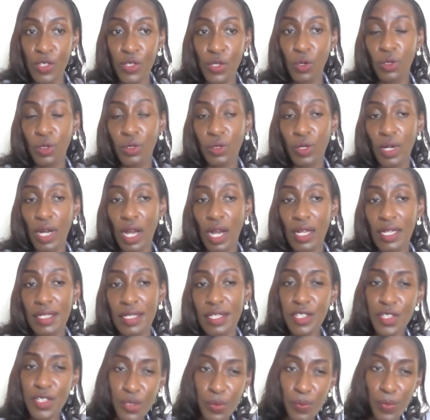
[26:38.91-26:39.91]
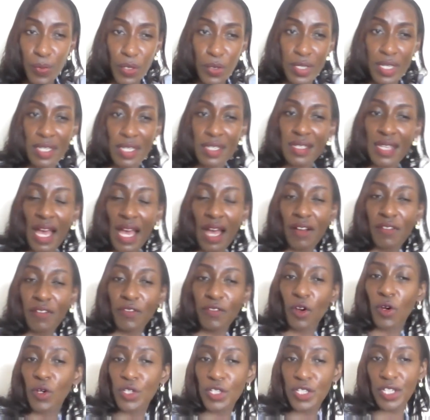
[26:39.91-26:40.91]
So distributors have
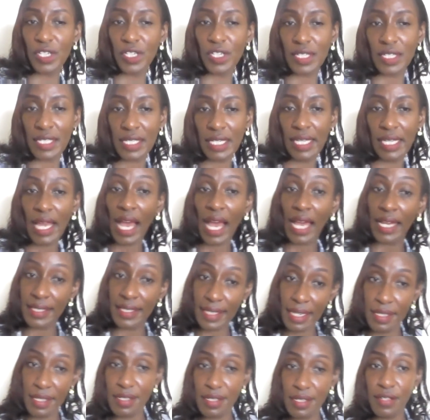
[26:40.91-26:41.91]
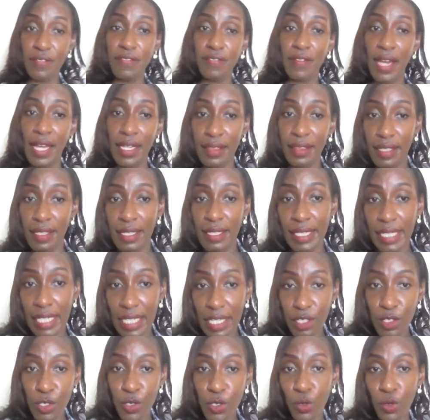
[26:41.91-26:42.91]
continuously identified the
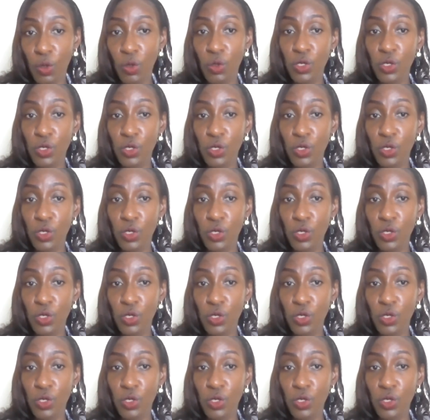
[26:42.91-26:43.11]
need to